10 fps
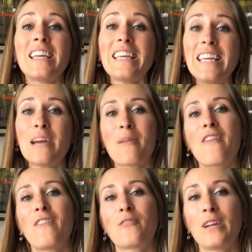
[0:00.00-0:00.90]
E M
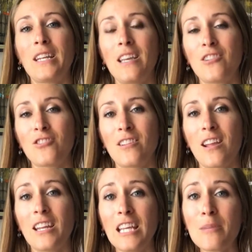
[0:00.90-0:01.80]
F irradiation,
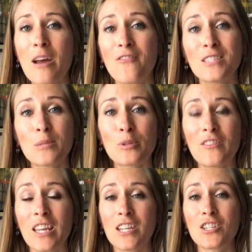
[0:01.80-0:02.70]
and E M F is an
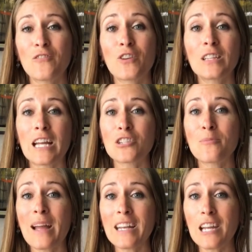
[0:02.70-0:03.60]
abbreviation for
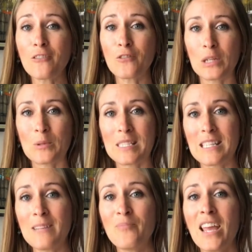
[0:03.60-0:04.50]
electromagnetic
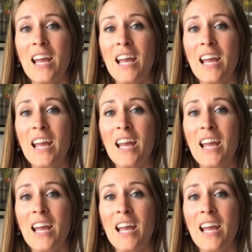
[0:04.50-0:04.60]
frequency.